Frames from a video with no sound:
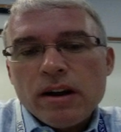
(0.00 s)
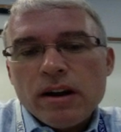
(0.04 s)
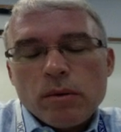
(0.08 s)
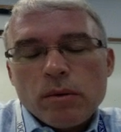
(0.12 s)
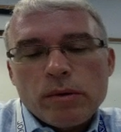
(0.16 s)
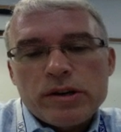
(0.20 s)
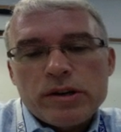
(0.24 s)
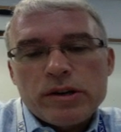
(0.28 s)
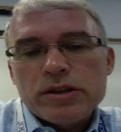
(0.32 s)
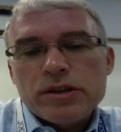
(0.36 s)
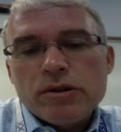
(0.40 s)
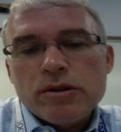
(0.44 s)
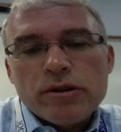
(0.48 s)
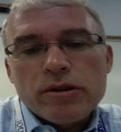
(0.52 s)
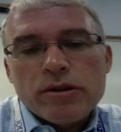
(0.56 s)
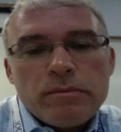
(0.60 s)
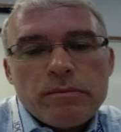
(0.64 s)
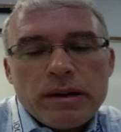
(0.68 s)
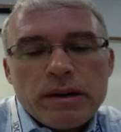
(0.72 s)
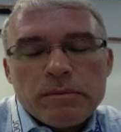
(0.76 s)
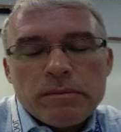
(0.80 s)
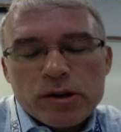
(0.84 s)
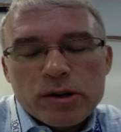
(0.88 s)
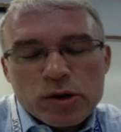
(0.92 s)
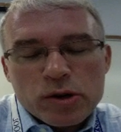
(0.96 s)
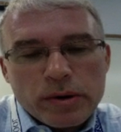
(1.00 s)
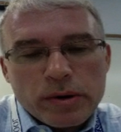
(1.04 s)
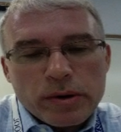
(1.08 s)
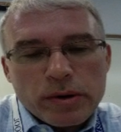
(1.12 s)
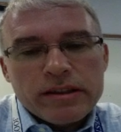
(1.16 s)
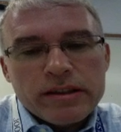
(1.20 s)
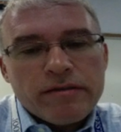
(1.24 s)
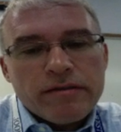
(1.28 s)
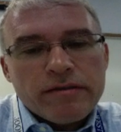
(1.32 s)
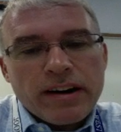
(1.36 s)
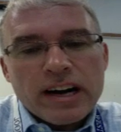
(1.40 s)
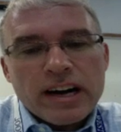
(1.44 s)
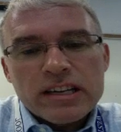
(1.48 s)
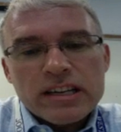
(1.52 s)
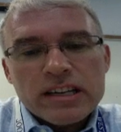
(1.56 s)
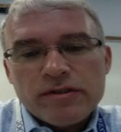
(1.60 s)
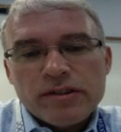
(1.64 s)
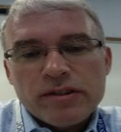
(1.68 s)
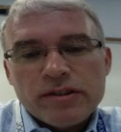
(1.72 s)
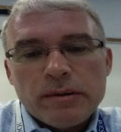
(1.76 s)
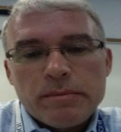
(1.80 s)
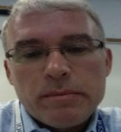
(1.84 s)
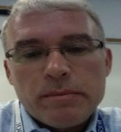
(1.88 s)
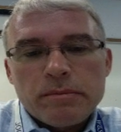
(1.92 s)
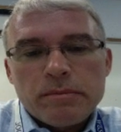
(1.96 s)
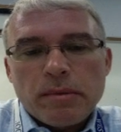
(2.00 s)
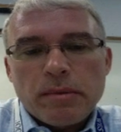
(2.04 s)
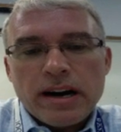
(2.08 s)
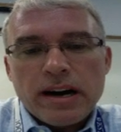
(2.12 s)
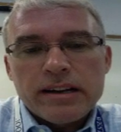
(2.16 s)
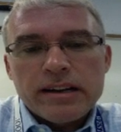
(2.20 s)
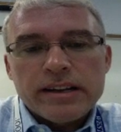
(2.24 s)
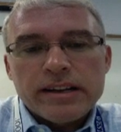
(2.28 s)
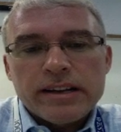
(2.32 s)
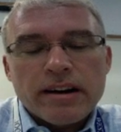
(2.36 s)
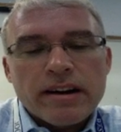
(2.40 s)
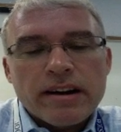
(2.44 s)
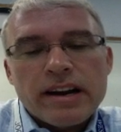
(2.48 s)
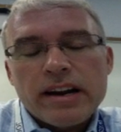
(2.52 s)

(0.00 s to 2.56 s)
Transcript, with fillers: which is going to be between the phospholipid bilayer.